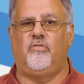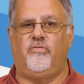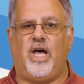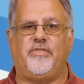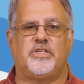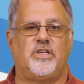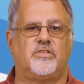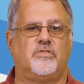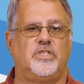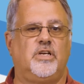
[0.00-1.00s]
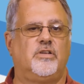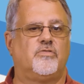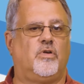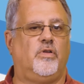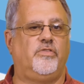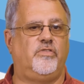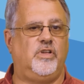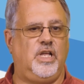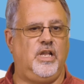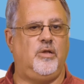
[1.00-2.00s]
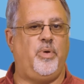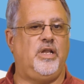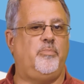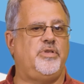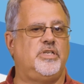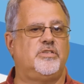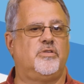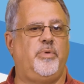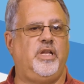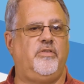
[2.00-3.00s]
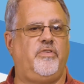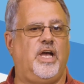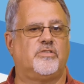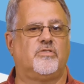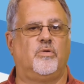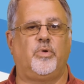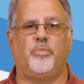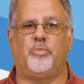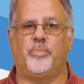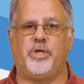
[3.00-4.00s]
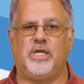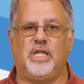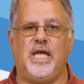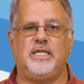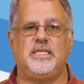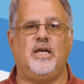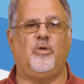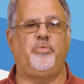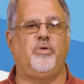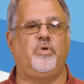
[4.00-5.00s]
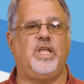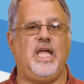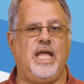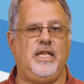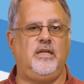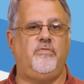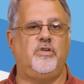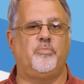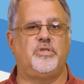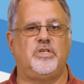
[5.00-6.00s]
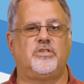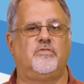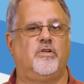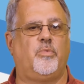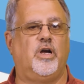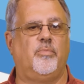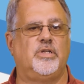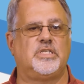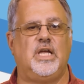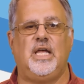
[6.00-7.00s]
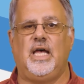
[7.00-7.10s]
Valve Accessories and Controls is an independent positioner manufacturer, and we will be glad to help you with any of your positioner requirements